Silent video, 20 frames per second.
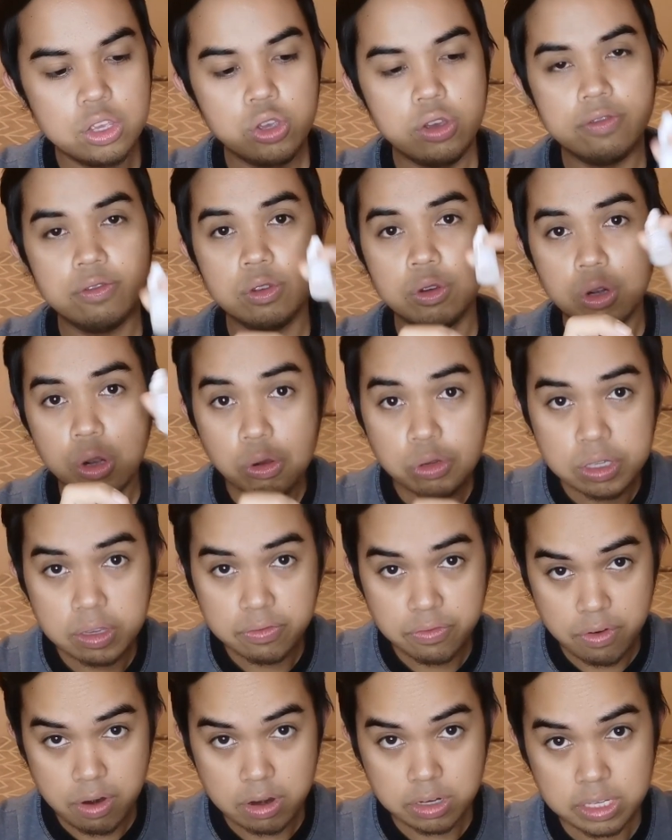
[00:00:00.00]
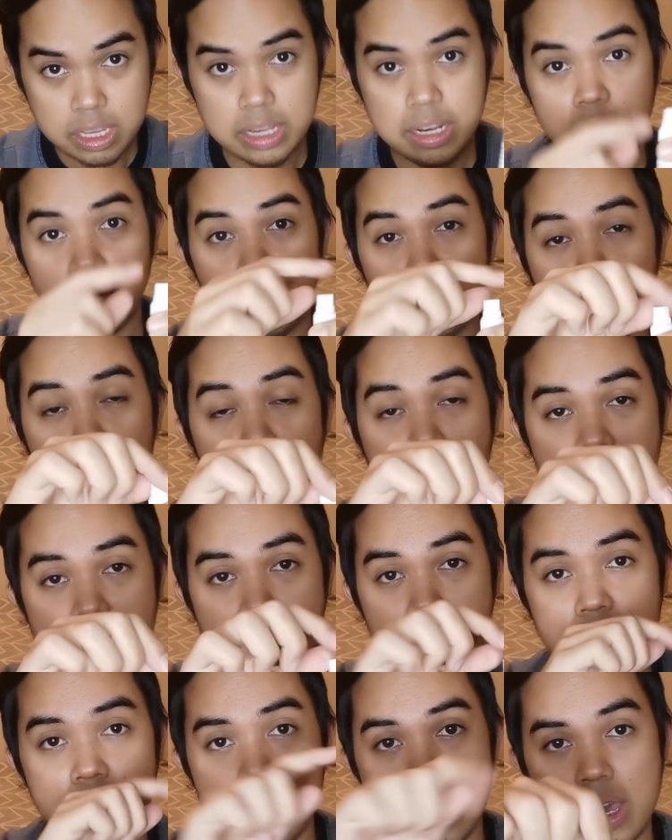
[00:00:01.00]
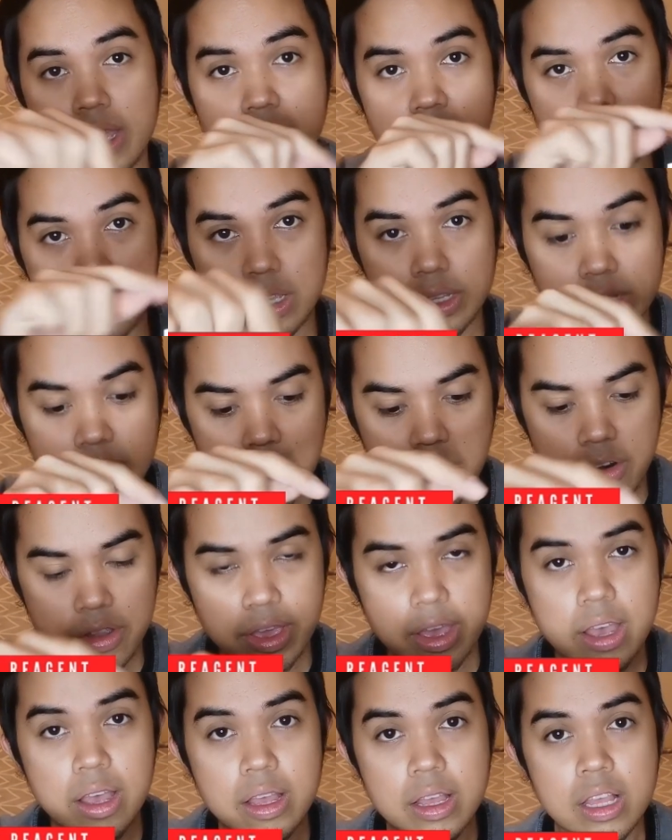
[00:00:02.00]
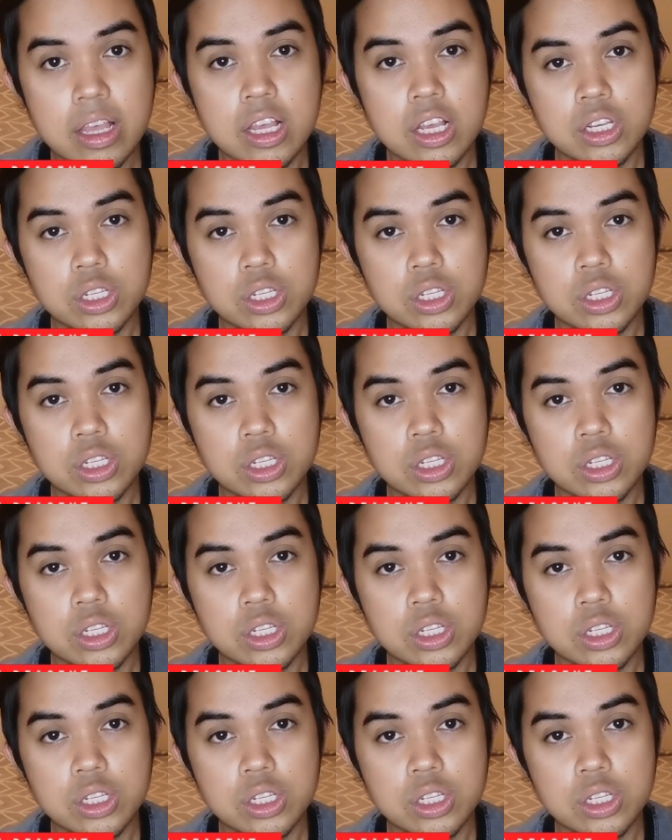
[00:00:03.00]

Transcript: You have to close it first and then wipe this area